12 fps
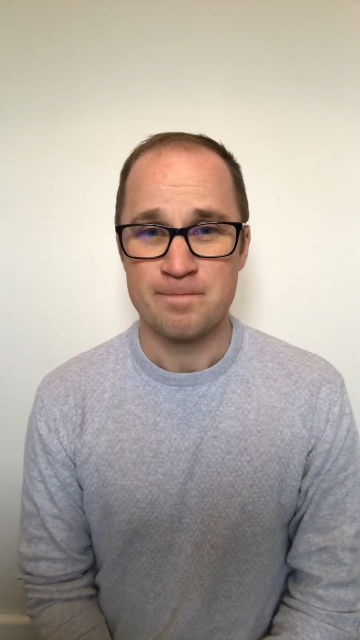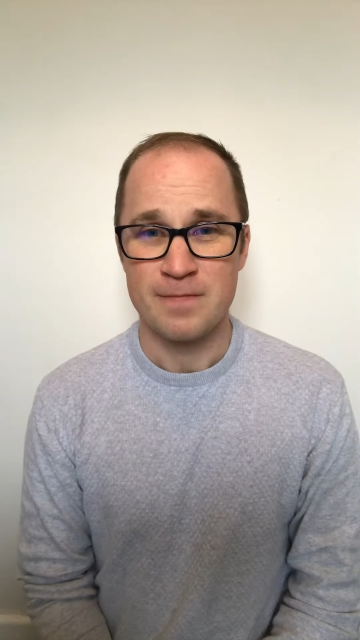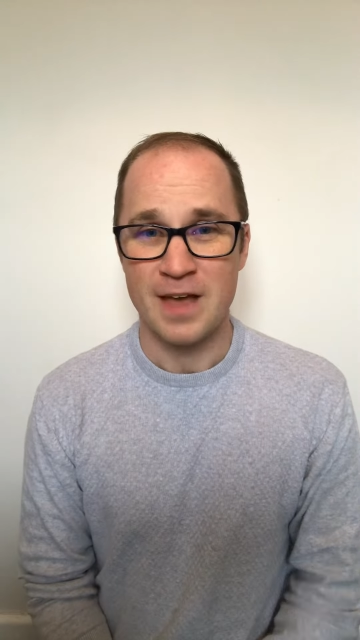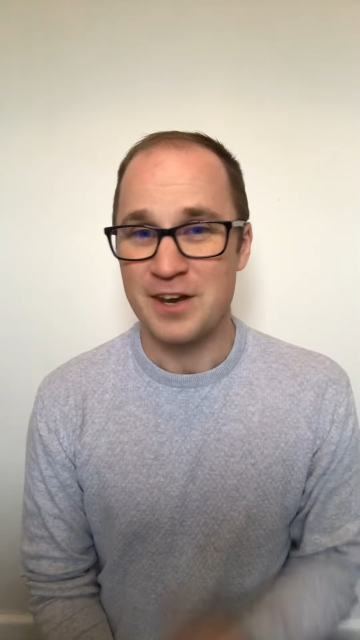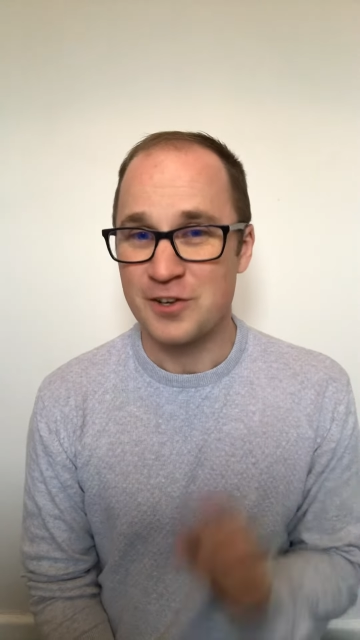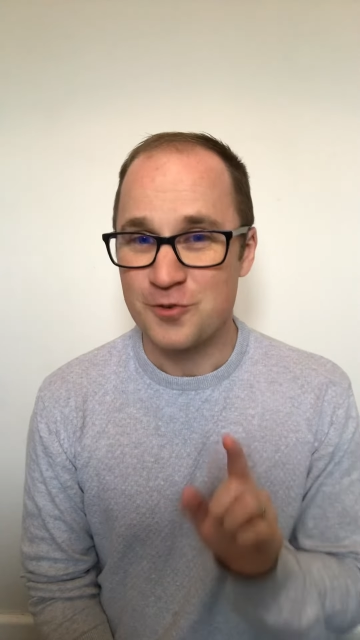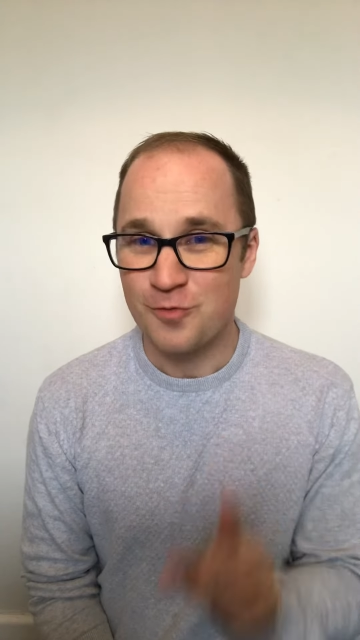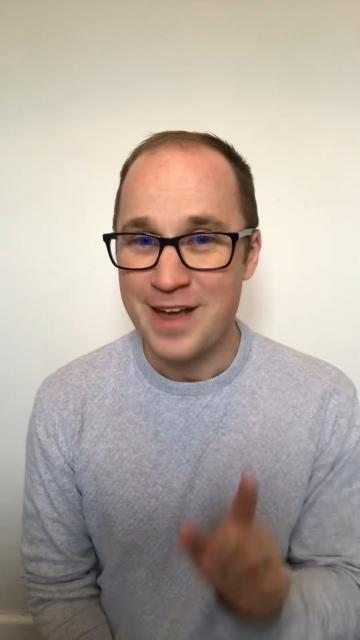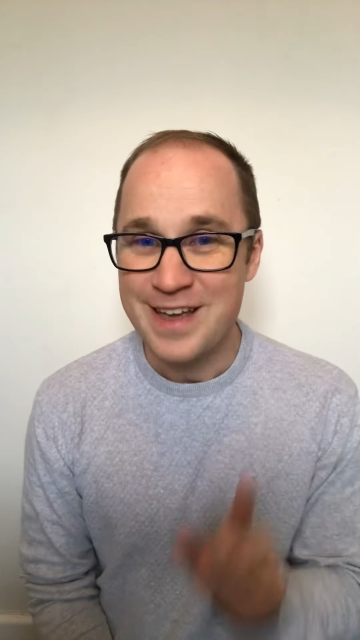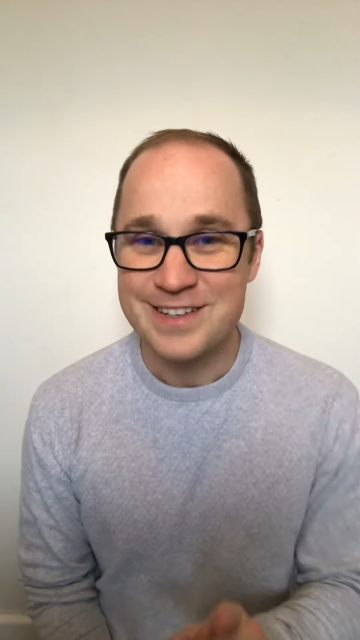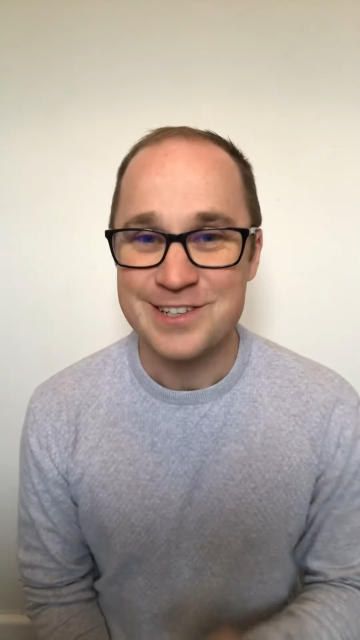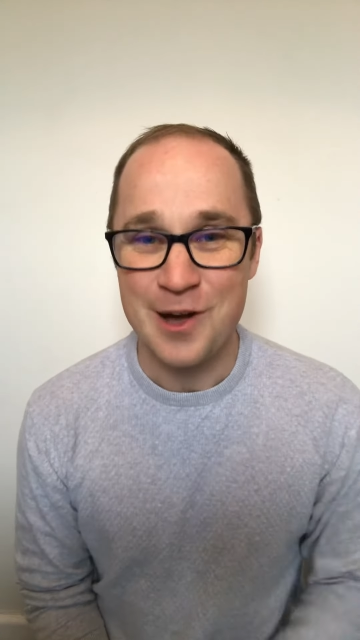and a great
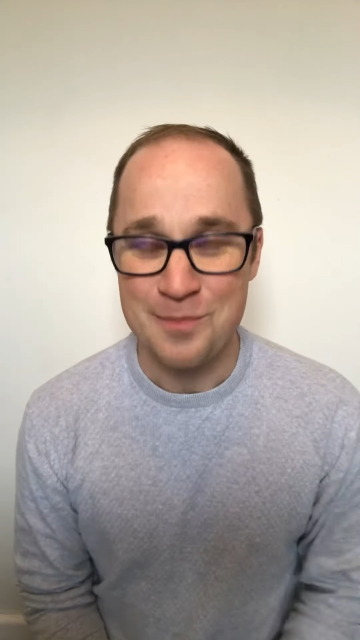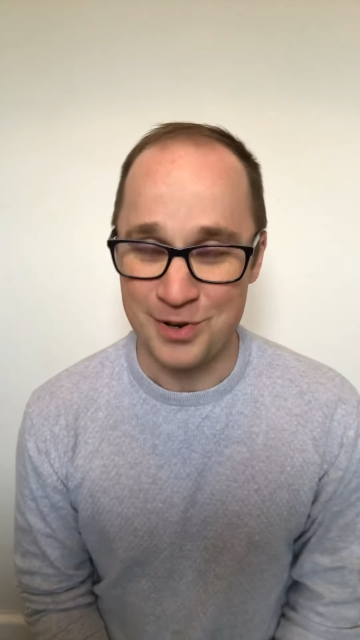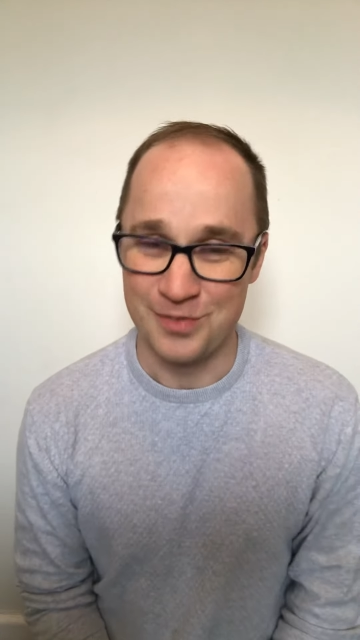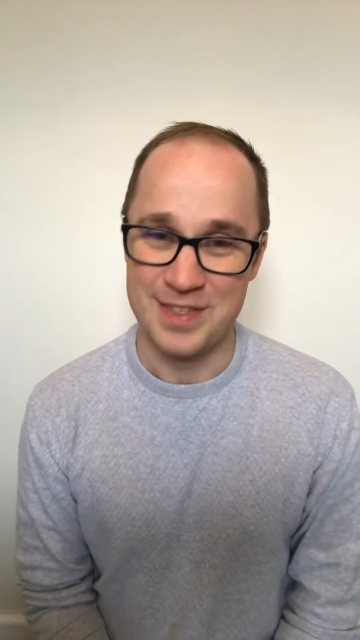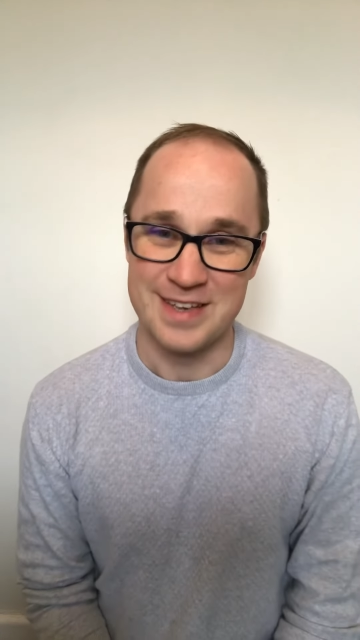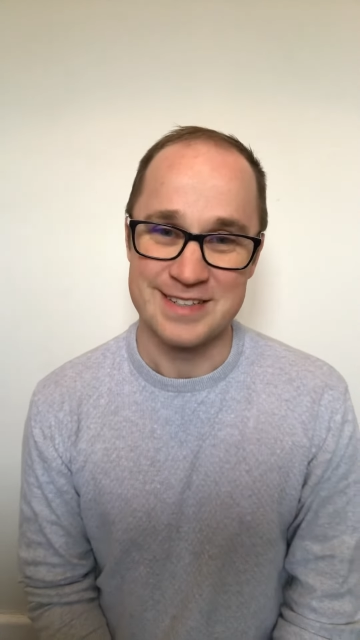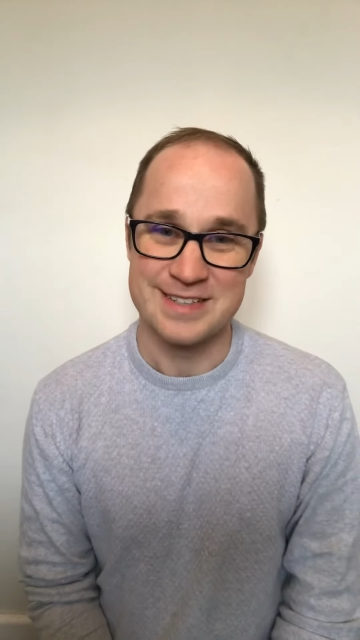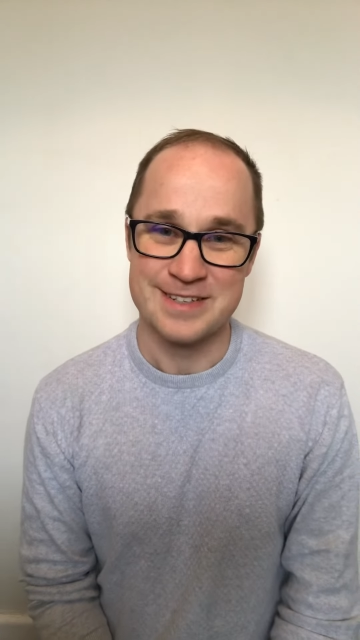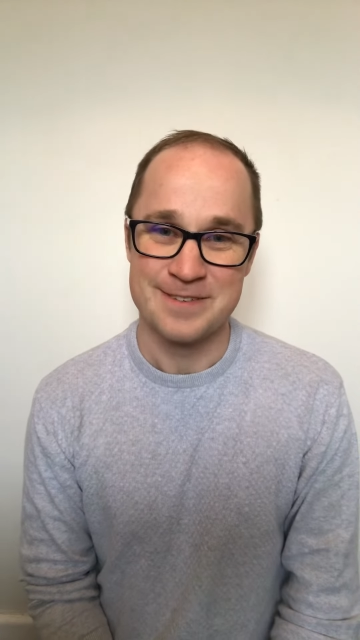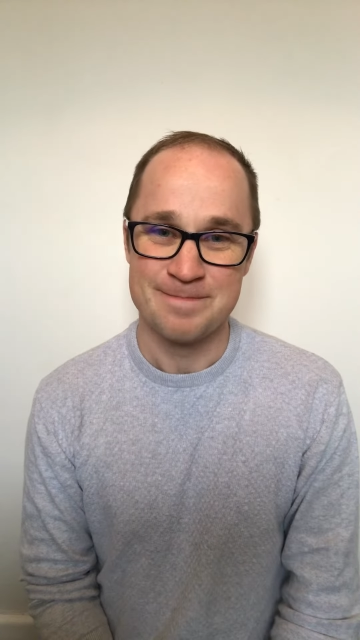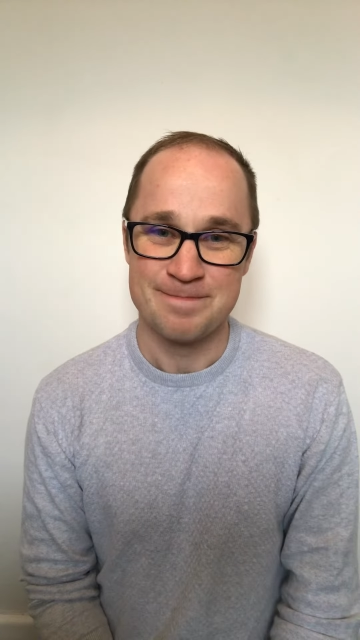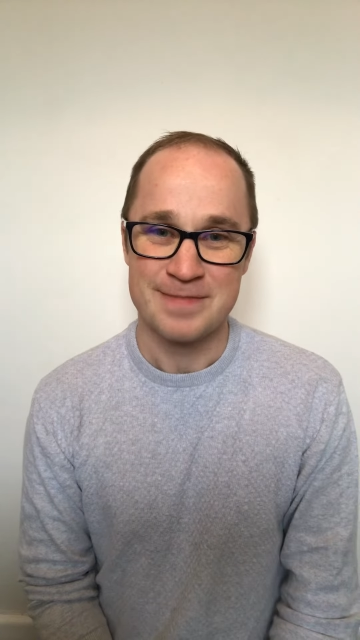example of this
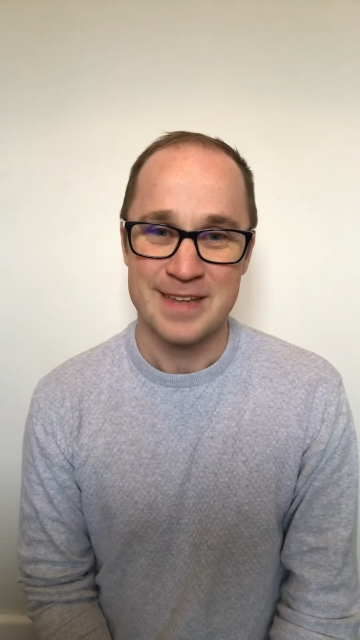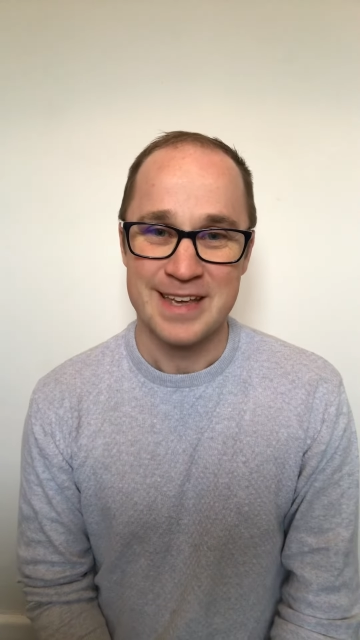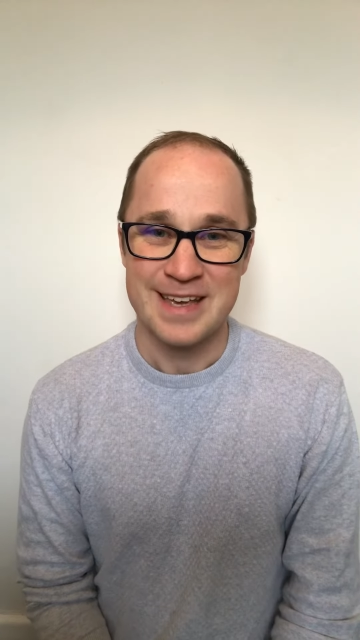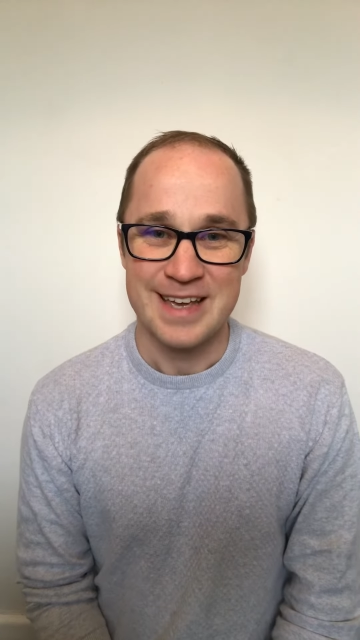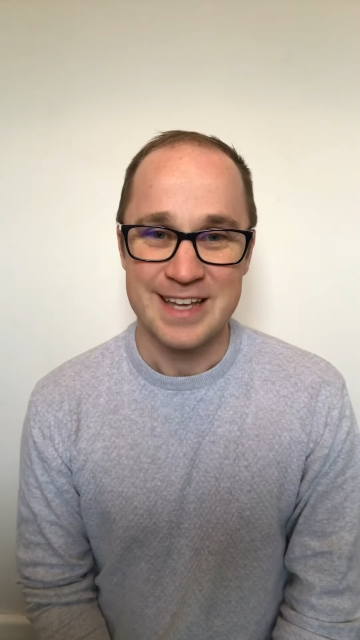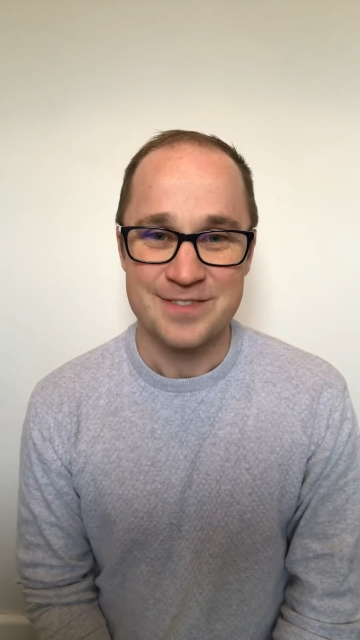is